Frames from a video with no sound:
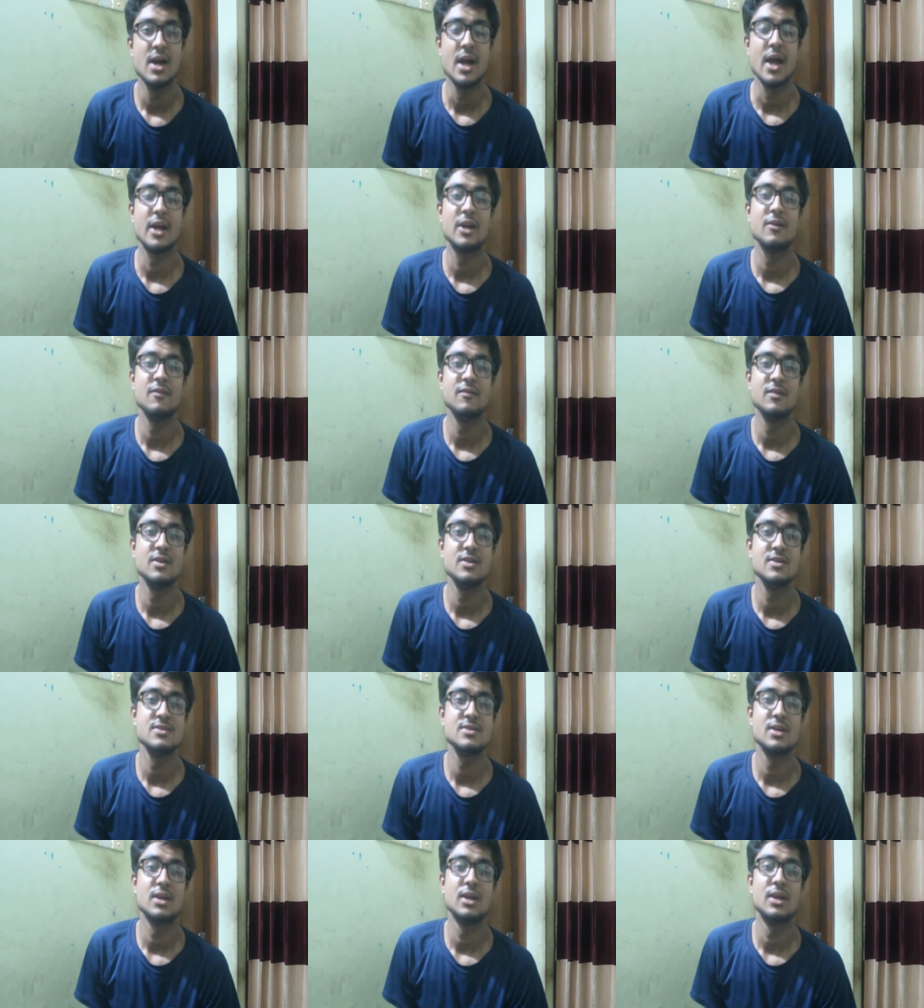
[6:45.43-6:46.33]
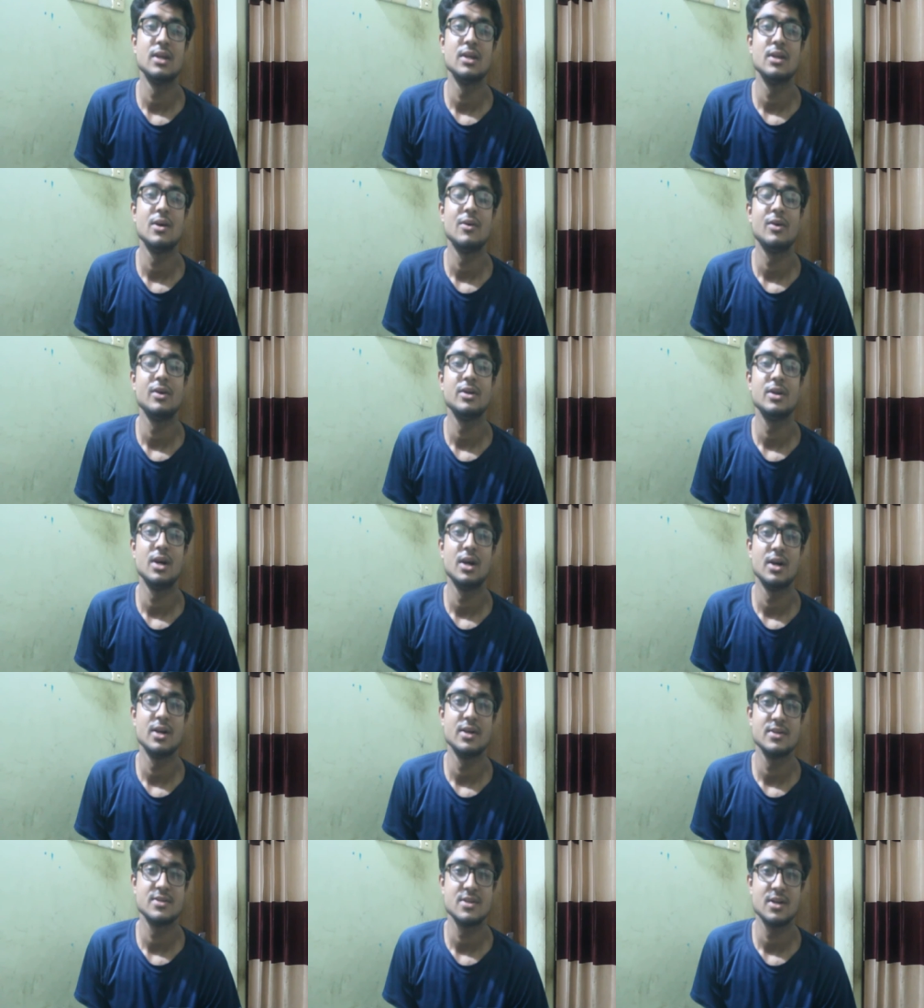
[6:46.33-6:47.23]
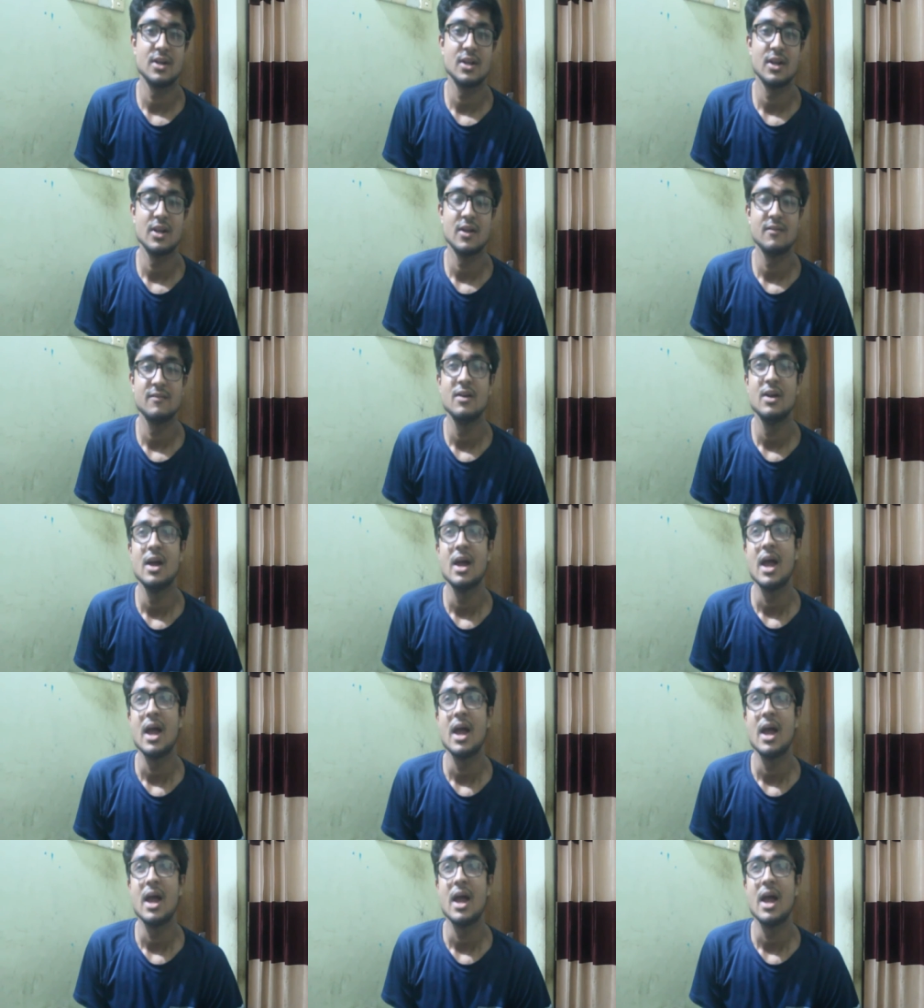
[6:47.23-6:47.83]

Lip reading: activities in our study life.